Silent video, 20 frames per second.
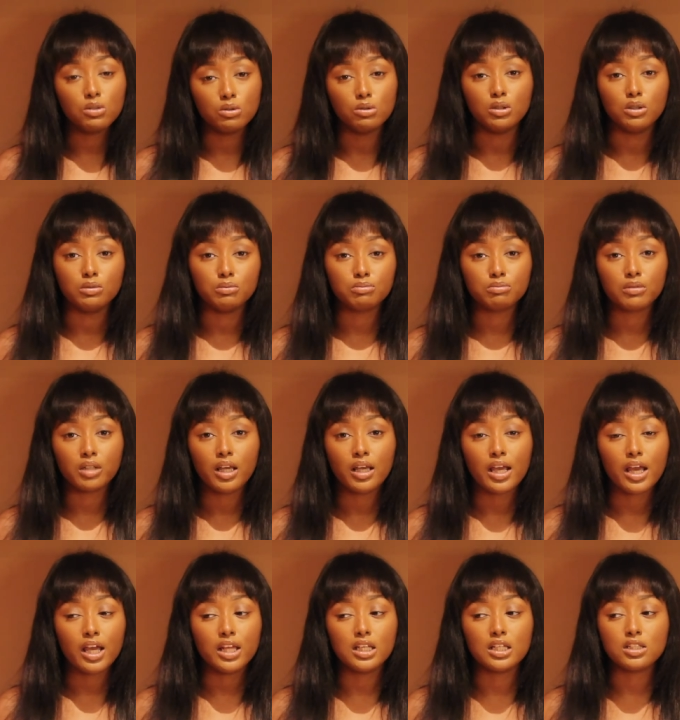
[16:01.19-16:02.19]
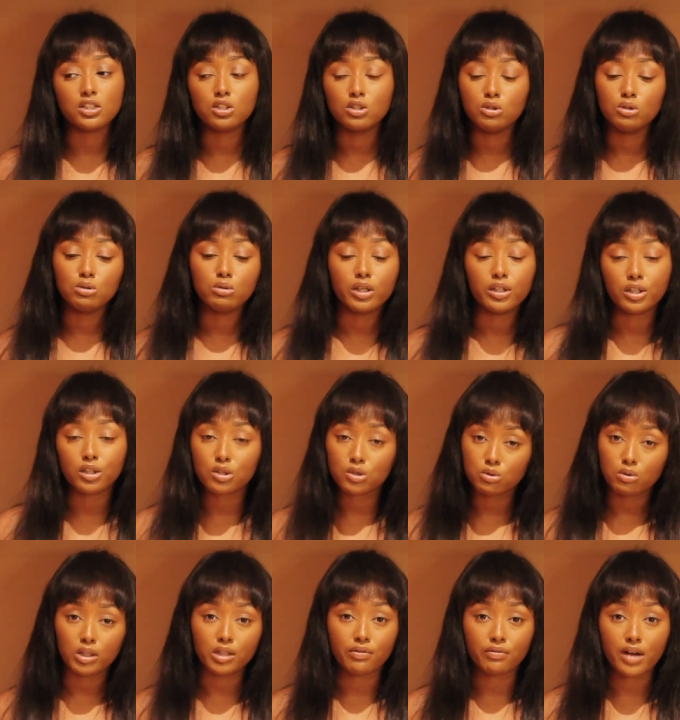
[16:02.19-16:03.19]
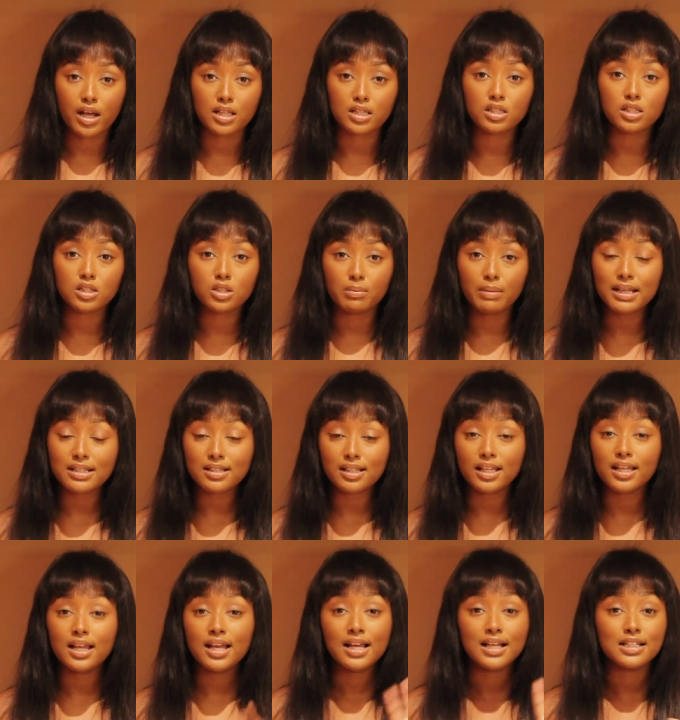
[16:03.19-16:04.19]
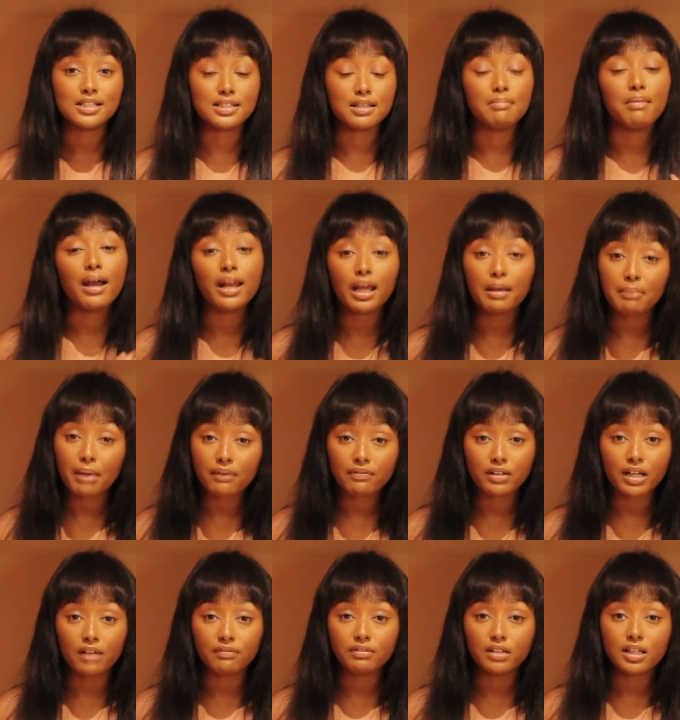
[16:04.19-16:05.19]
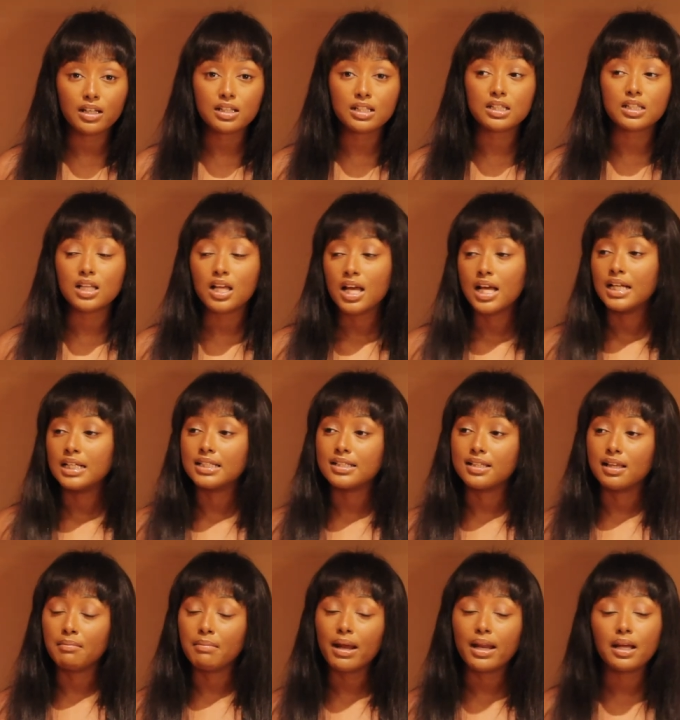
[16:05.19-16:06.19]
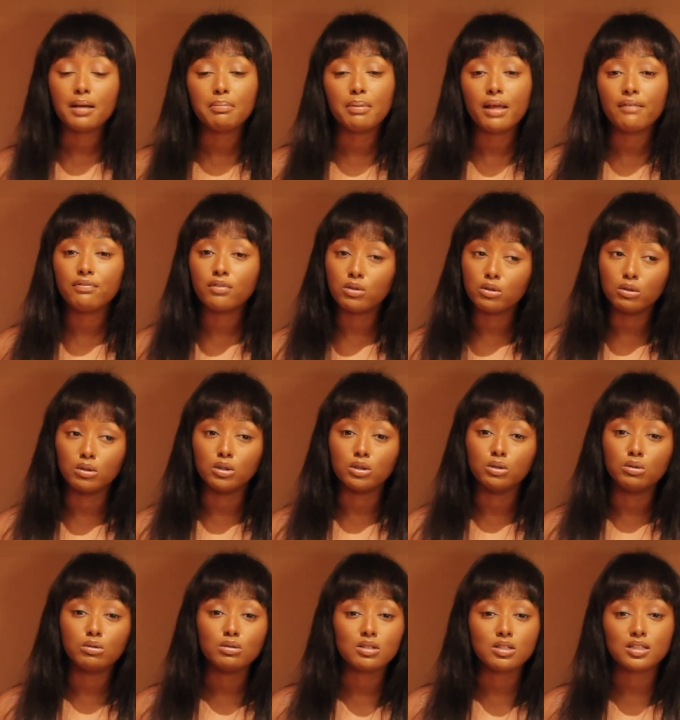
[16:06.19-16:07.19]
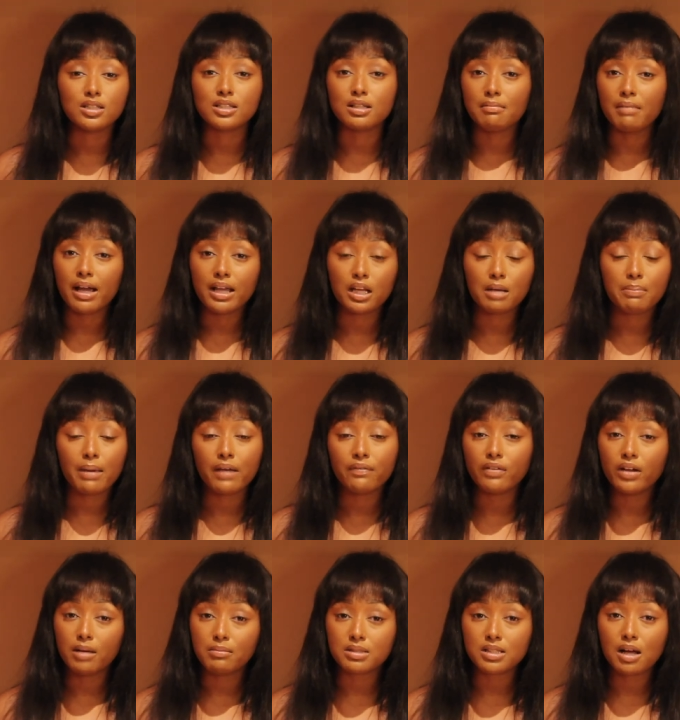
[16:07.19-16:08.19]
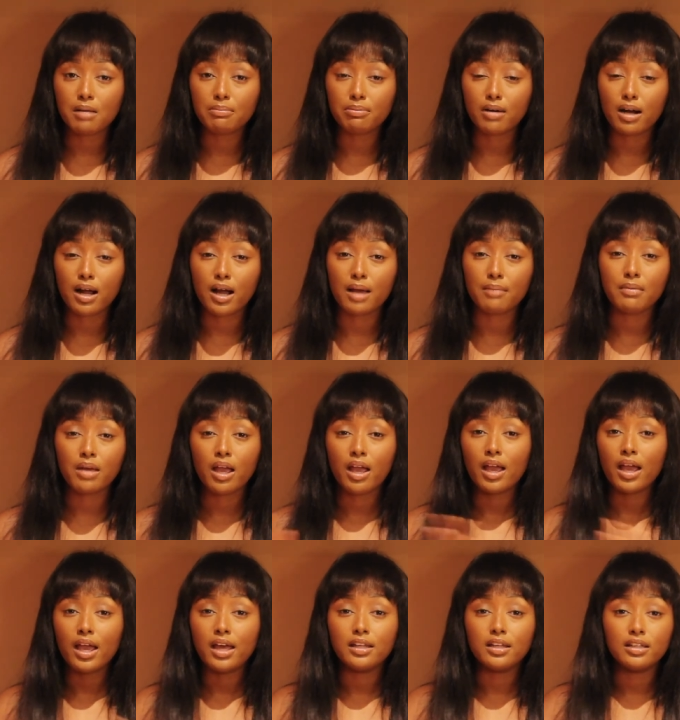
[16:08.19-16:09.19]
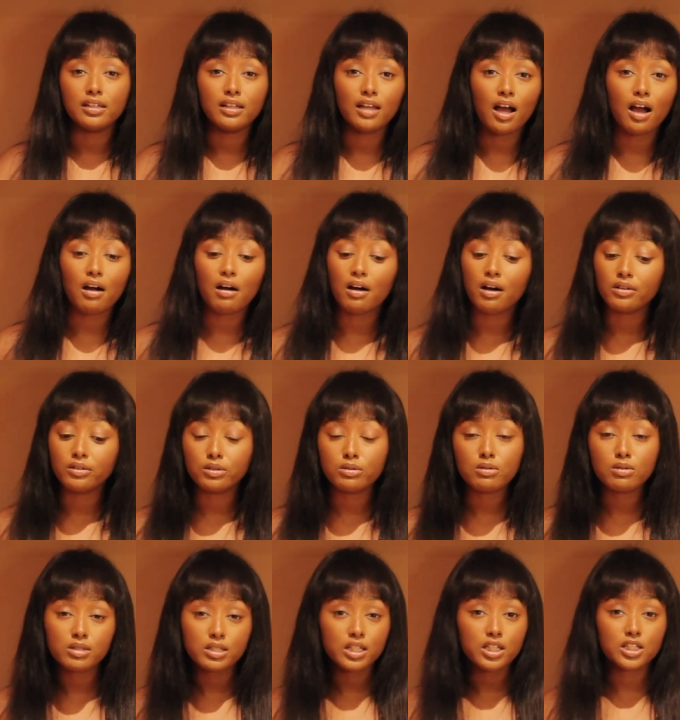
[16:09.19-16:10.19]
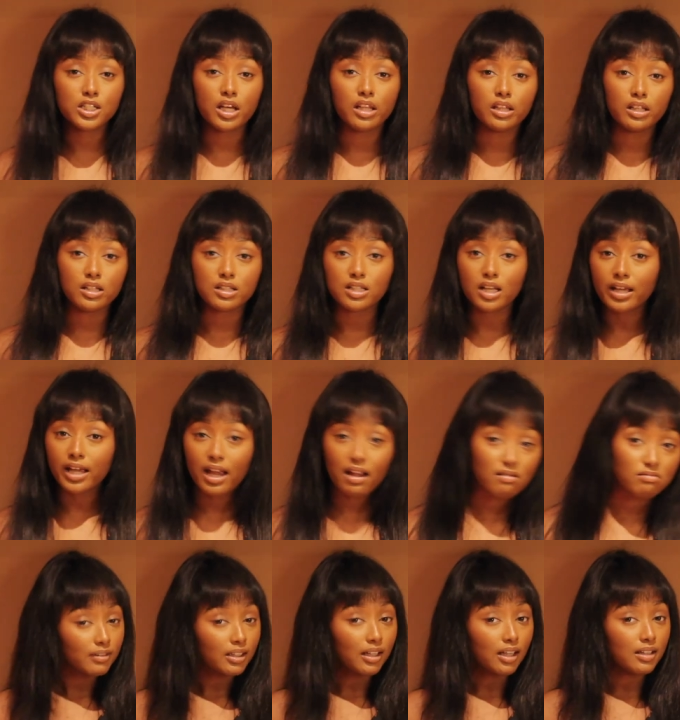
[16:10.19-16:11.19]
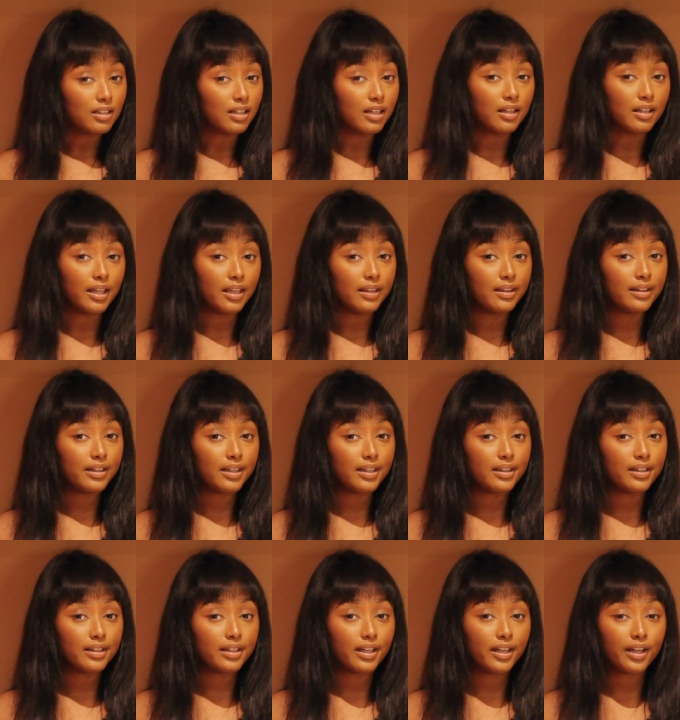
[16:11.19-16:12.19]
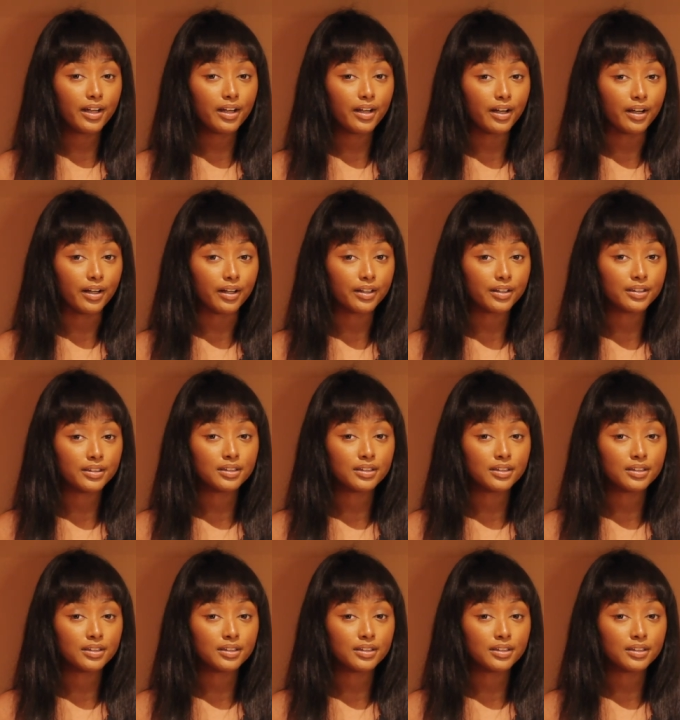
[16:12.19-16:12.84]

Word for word: and Hulu. And it's you and your two other friends. So basically, somebody can pay for Netflix, Somebody can pay for Hulu. Somebody can pay for Amazon Prime. And y'all all use each other's account. Hey, looky, looky here.